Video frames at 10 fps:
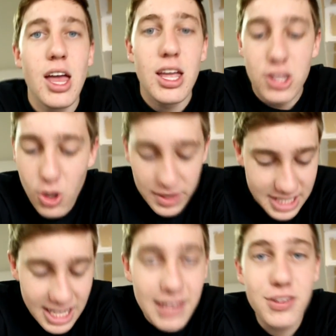You know, I
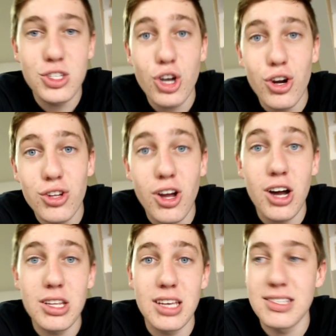didn't even turn
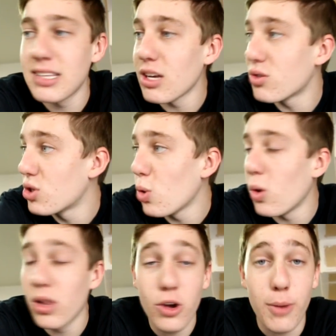on a single
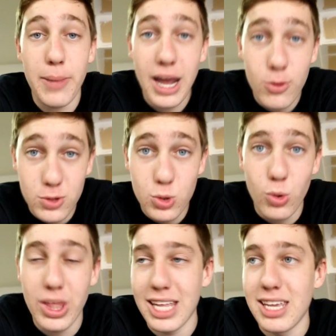tool, or a power
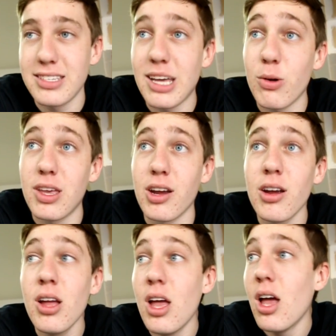tool that is, out
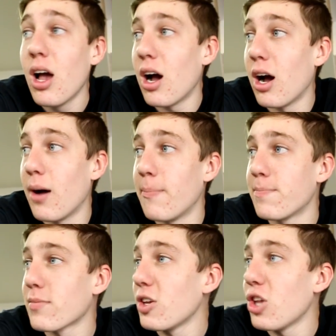here.
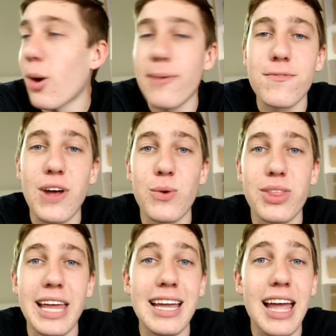Um, you know, I'm fine with
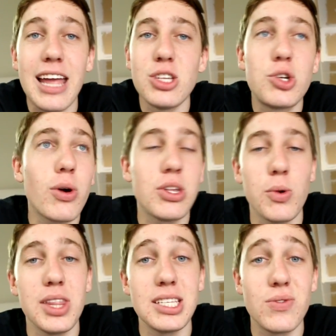that. I enjoy
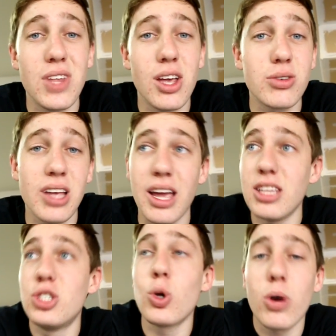doing these videos. I
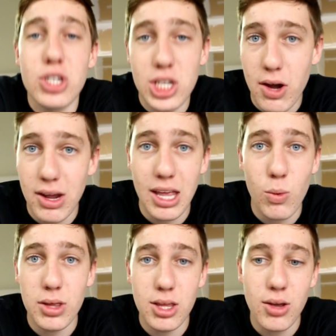enjoy sharing it
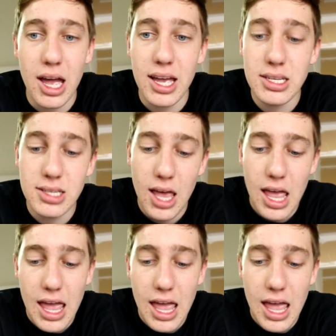with you guys.